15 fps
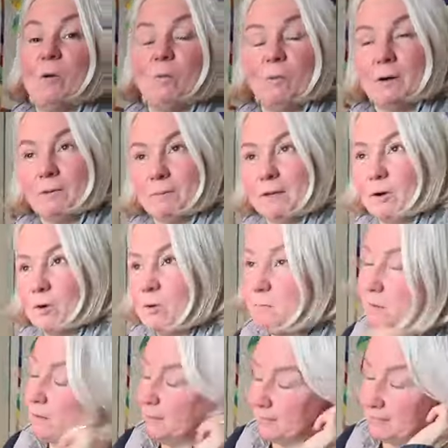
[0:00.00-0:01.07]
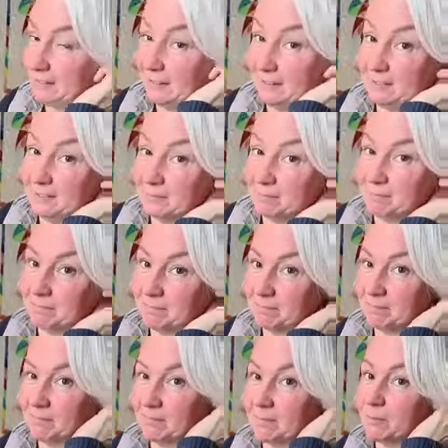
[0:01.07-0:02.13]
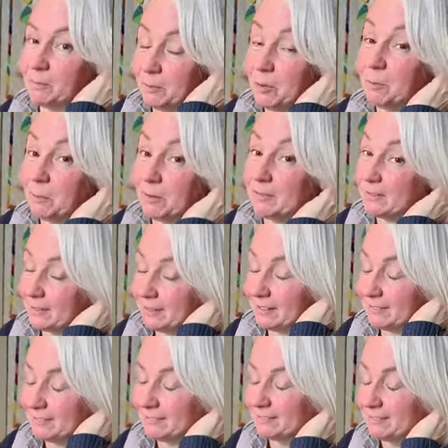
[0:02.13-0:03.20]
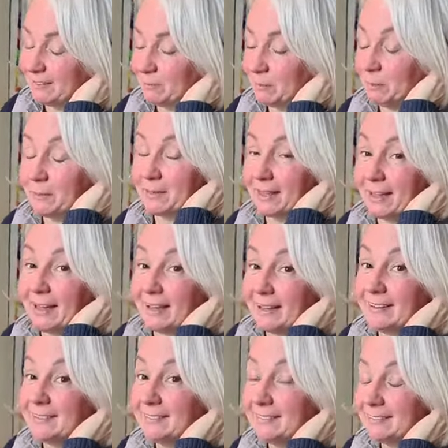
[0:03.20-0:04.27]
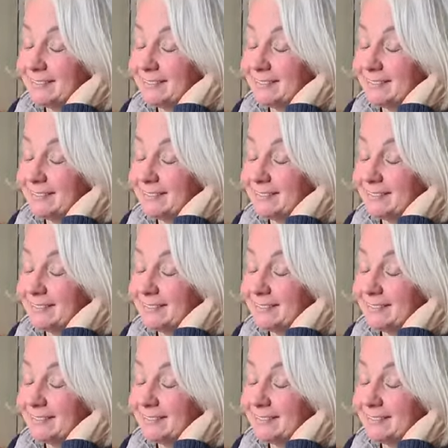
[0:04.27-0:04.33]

Well, we almost did. We were there,